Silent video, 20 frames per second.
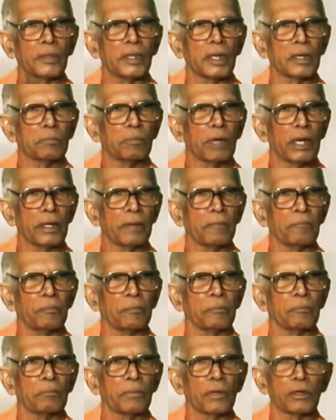thereby,
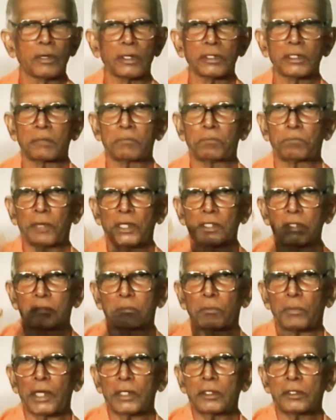because the
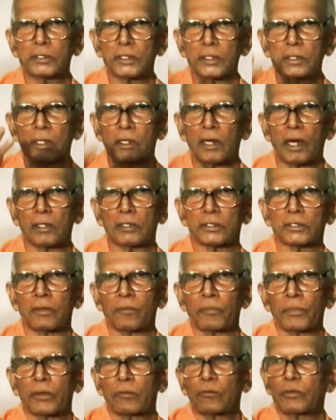best minds and hearts
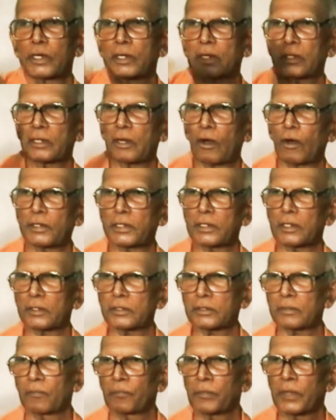were in the
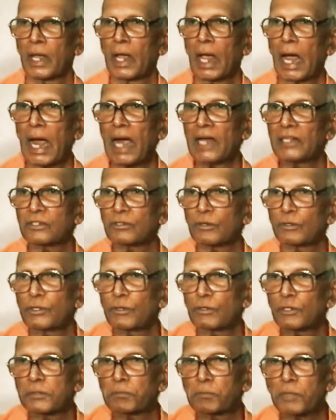audience. And through
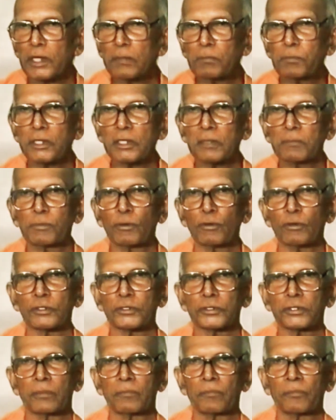newspaper
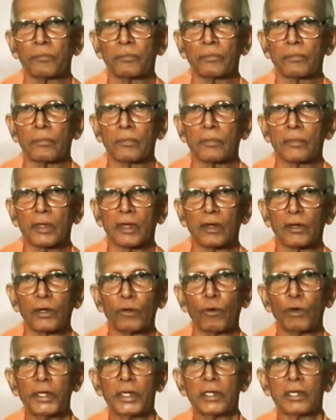reports,
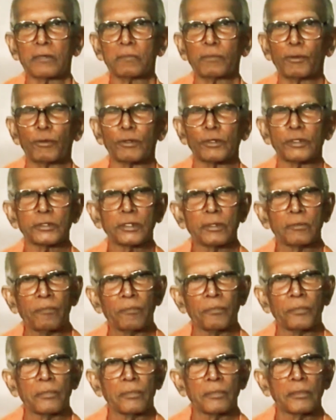glowing reports,
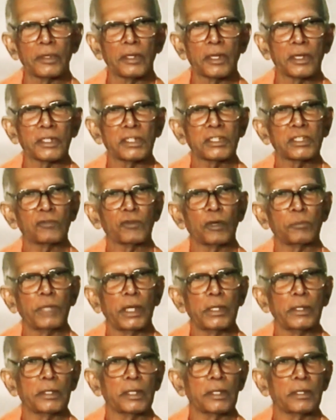the rest of
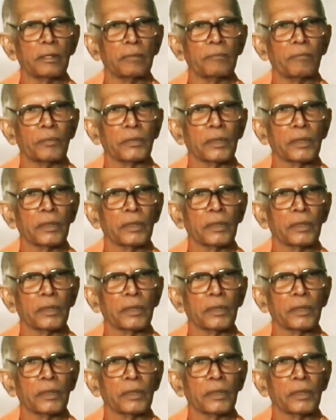America